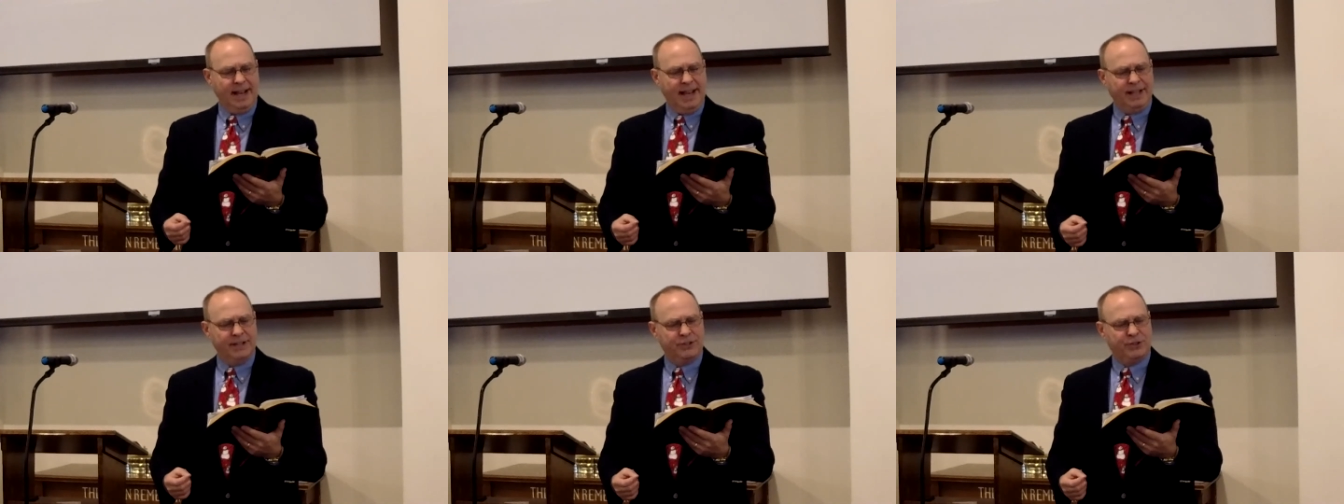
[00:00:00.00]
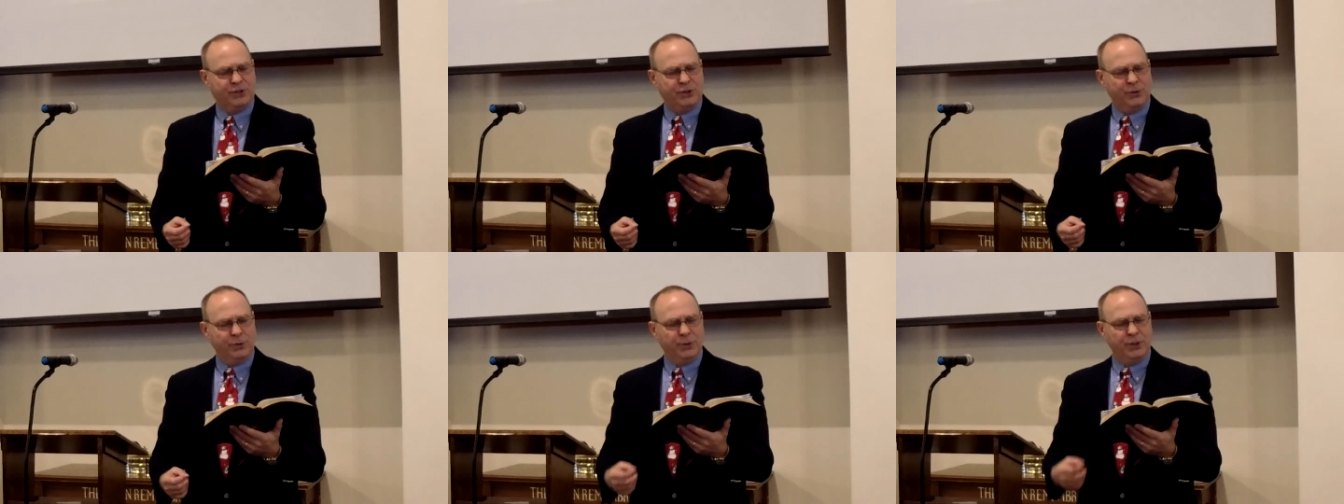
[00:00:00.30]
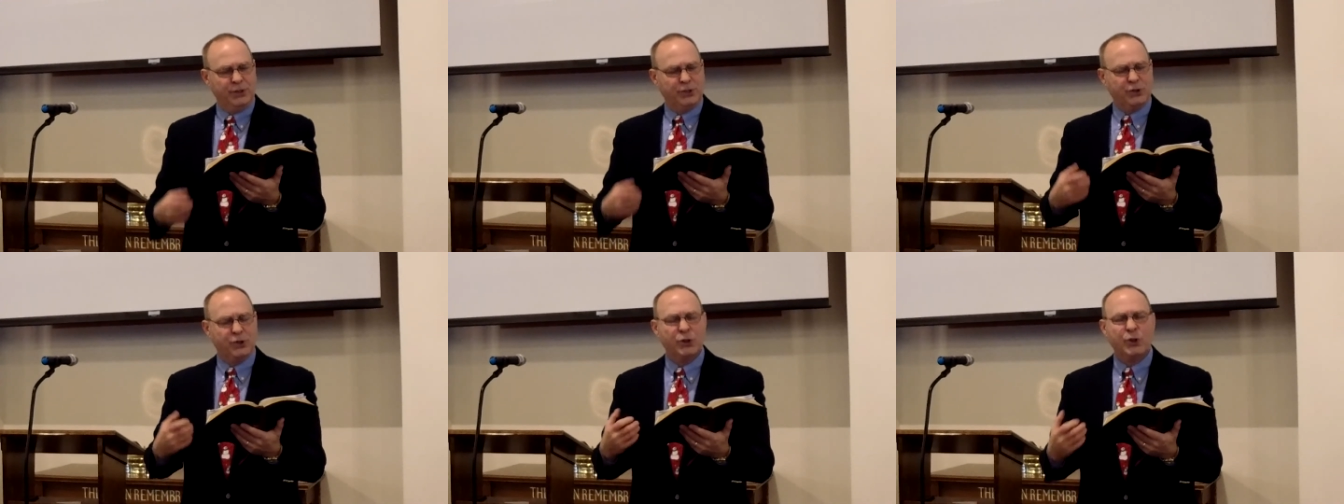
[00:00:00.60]
and to
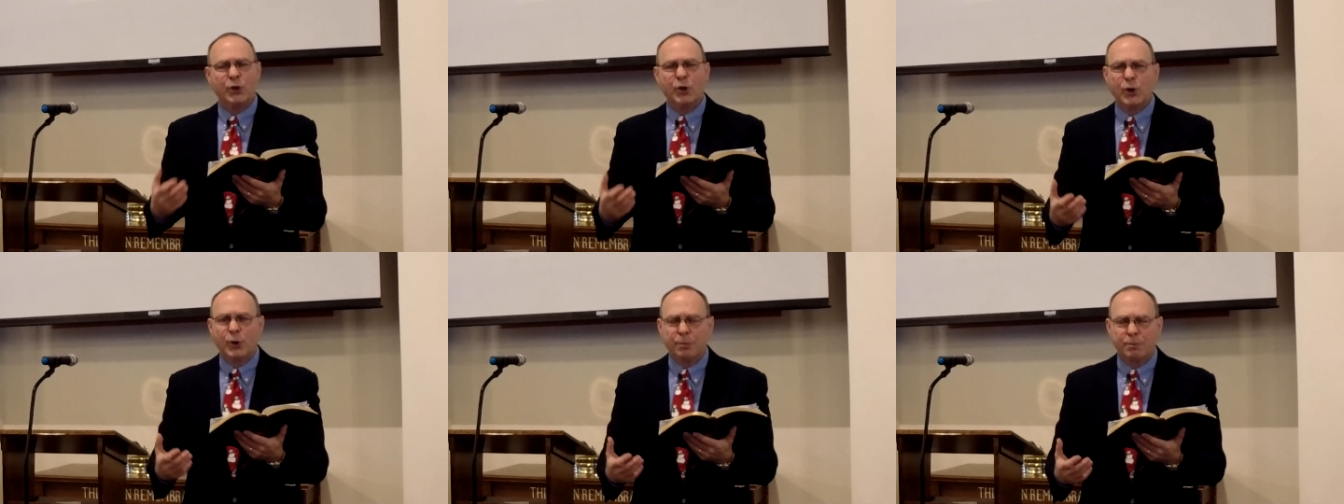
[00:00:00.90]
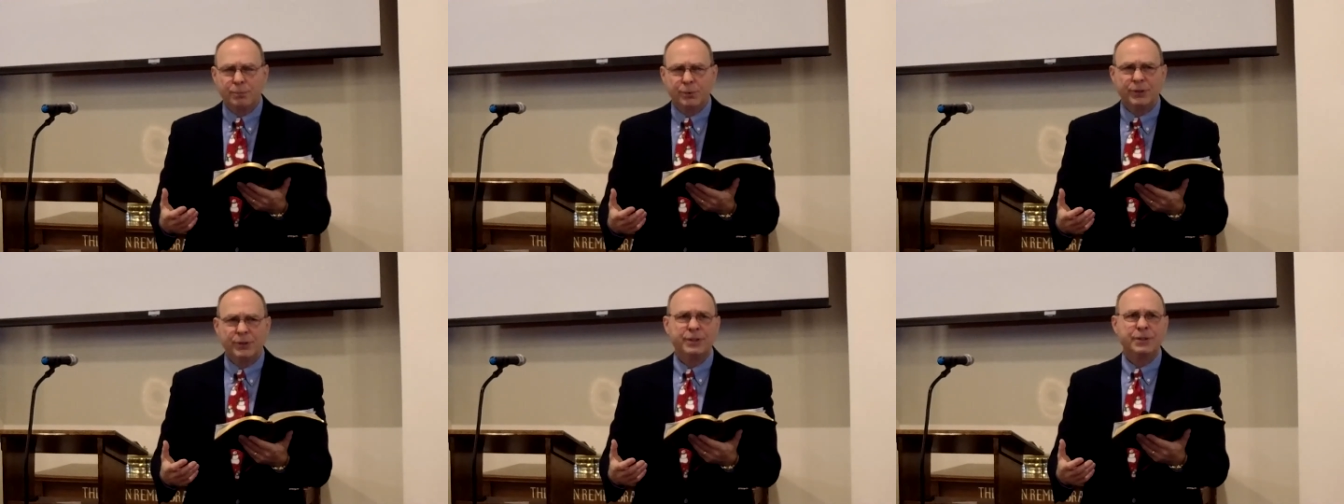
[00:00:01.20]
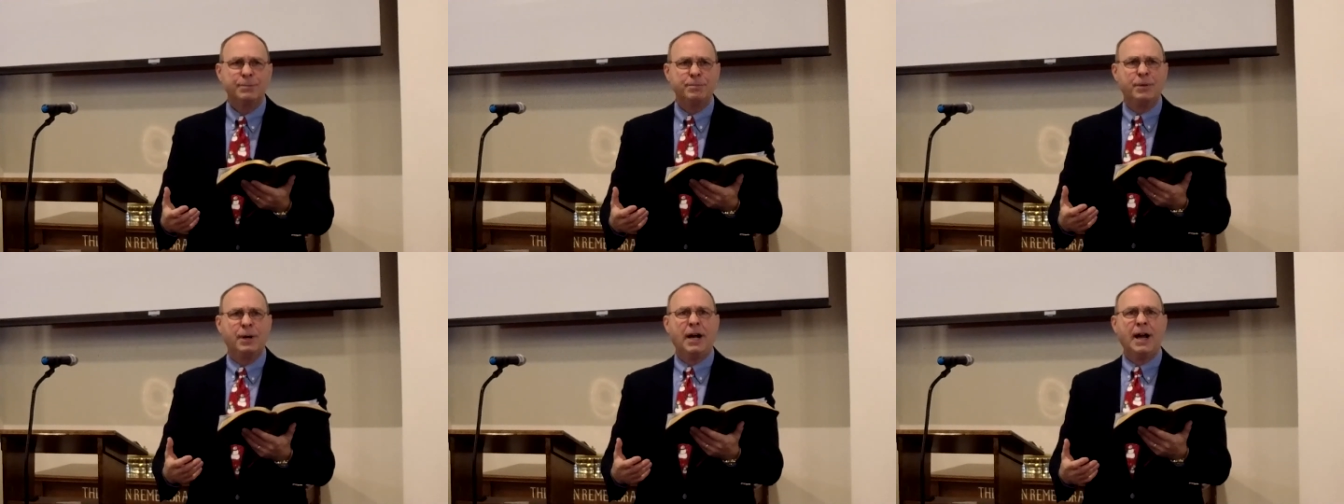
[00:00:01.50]
interpret
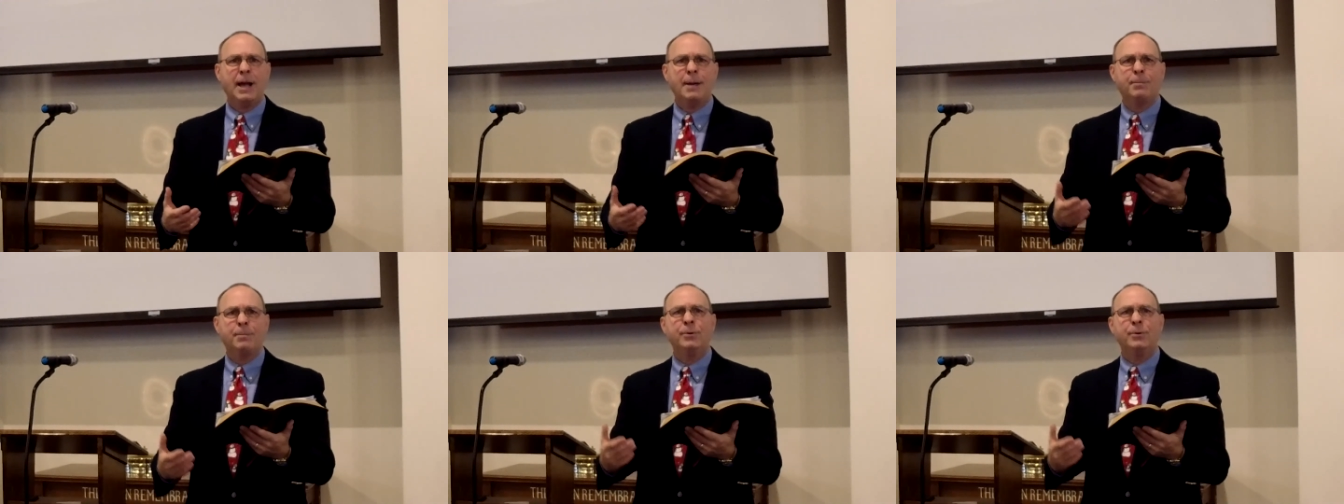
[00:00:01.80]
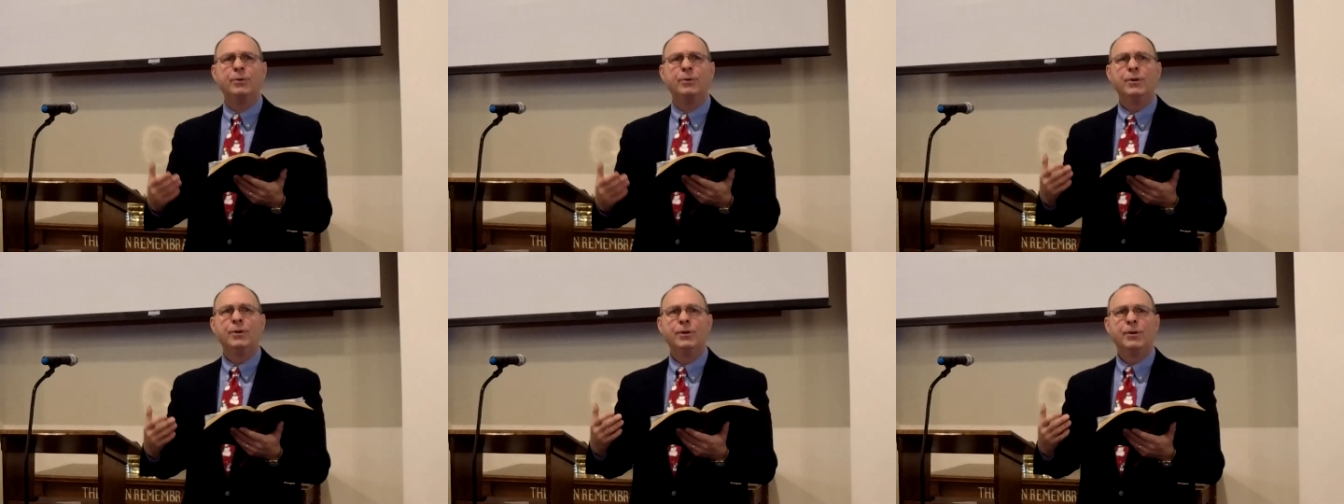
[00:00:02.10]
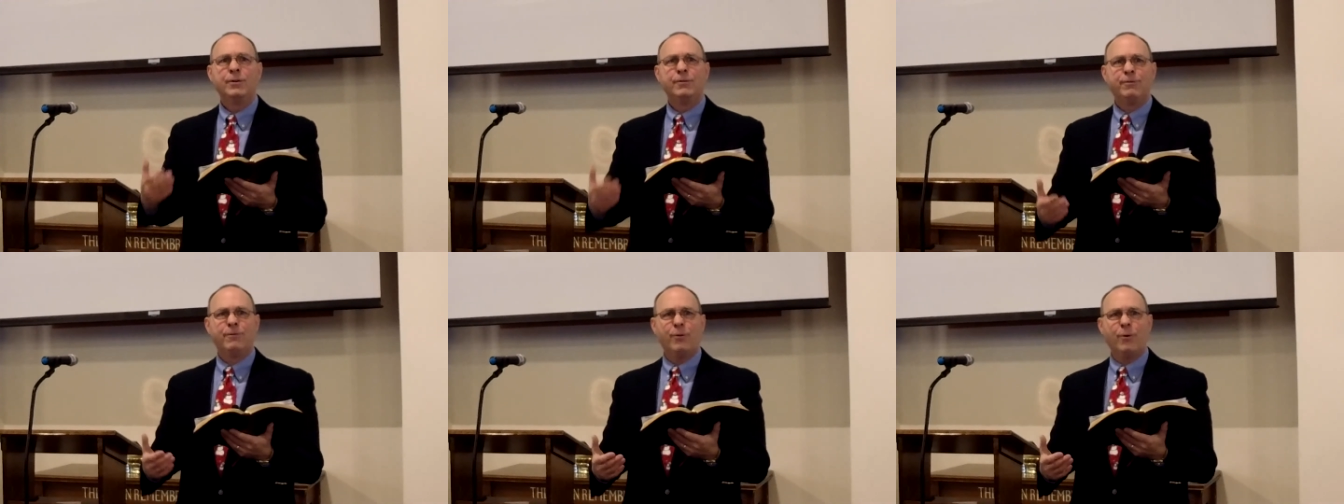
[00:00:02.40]
the Bible
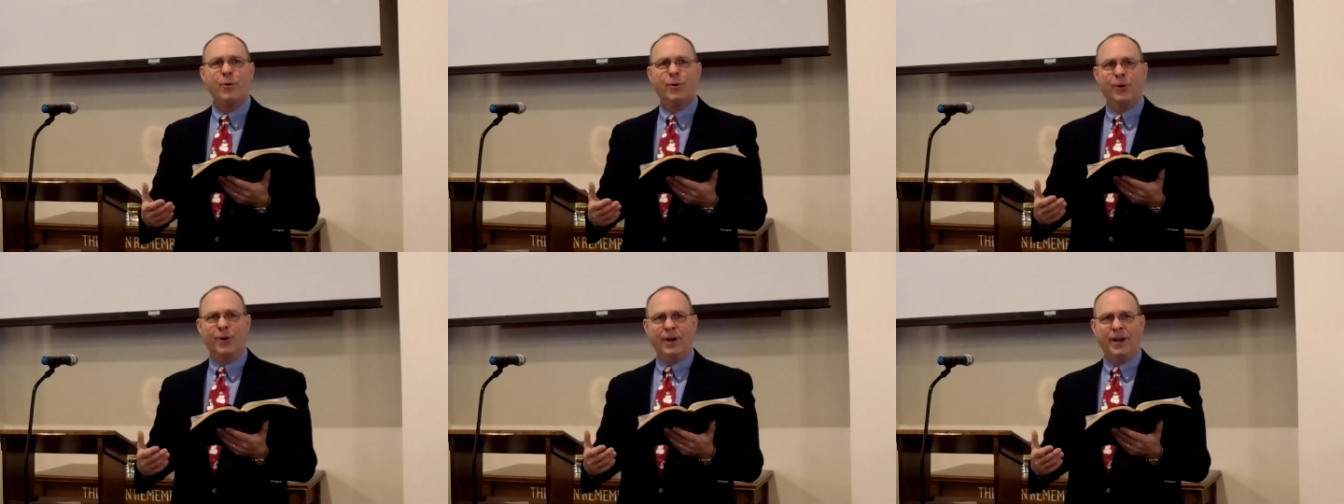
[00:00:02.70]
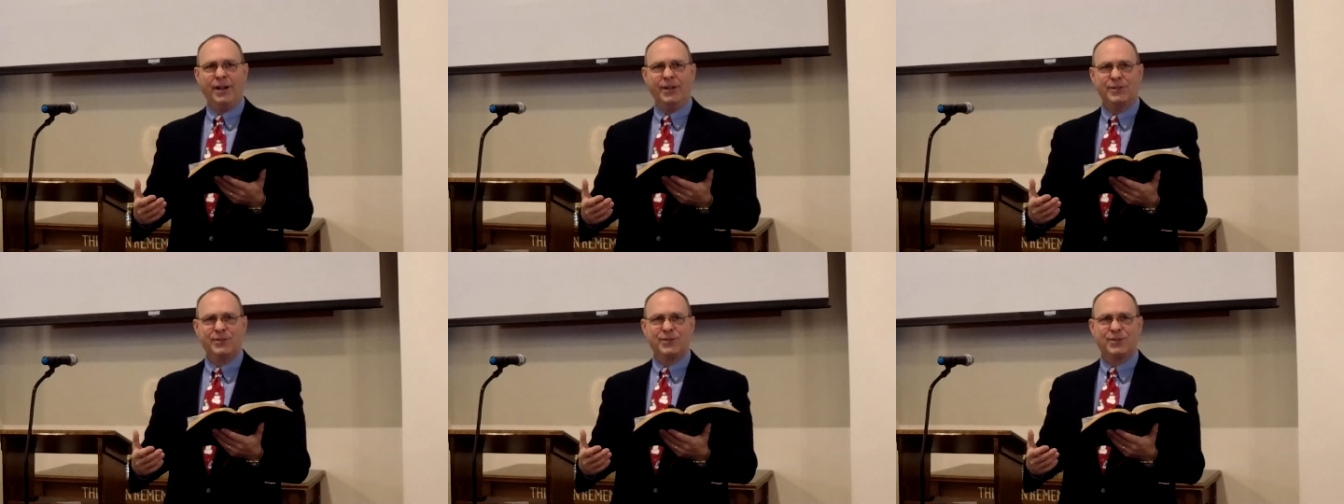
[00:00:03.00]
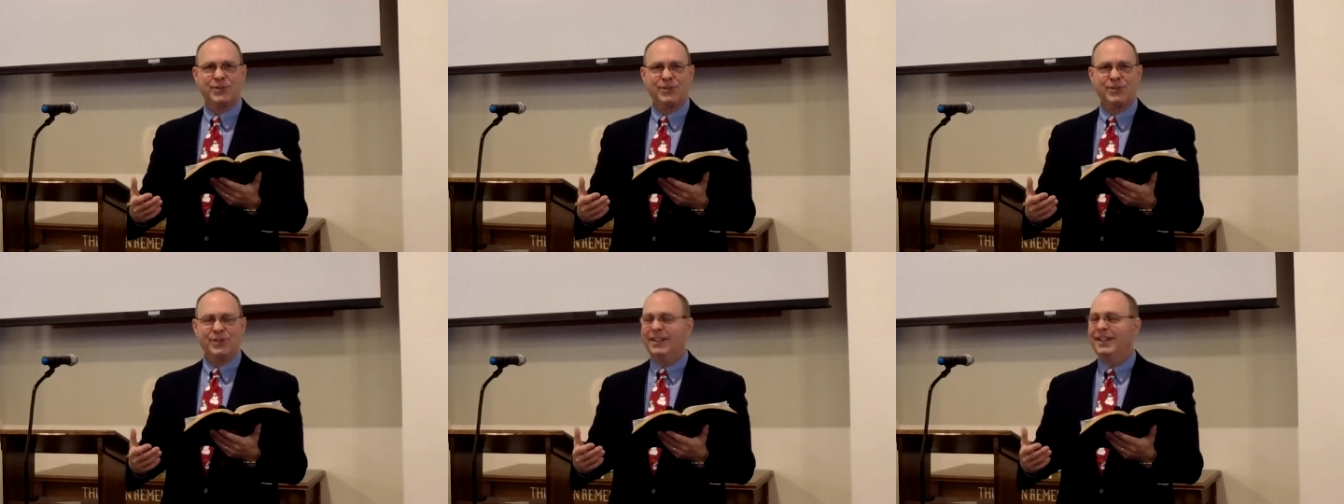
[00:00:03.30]
for
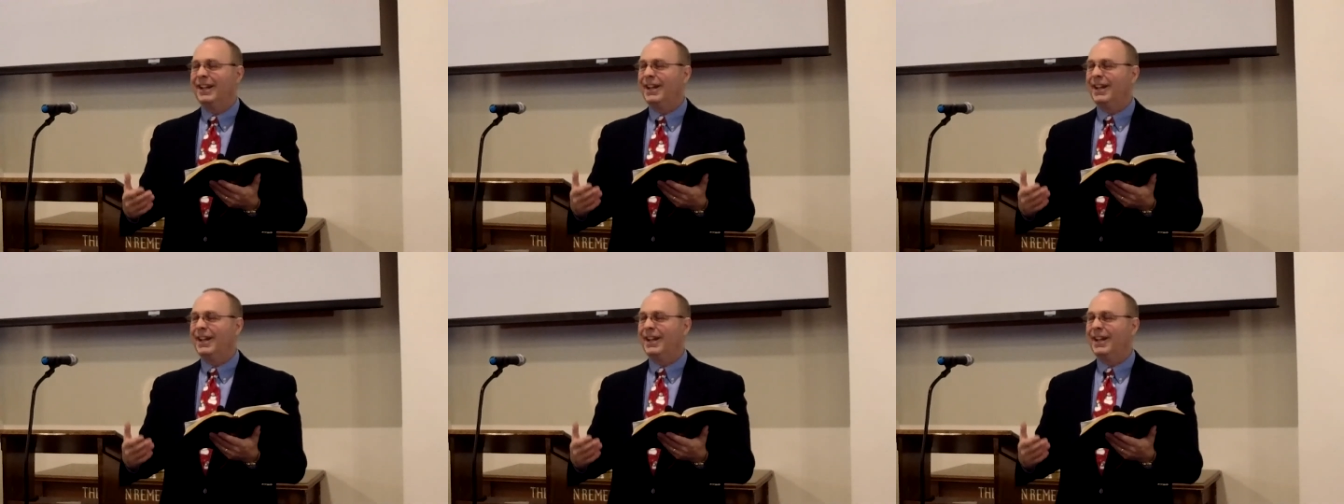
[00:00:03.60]
us.